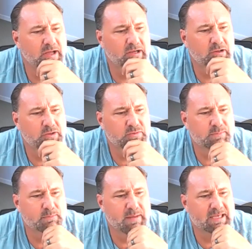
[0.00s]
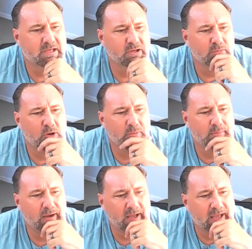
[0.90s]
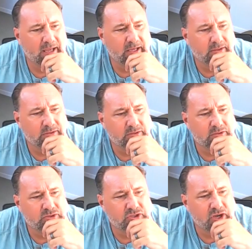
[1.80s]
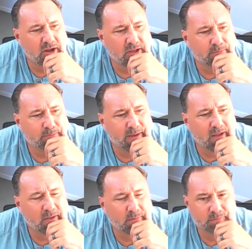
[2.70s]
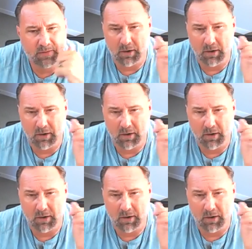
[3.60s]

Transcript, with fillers: uh, close with "Make It Your Moment" by Jonna Bell.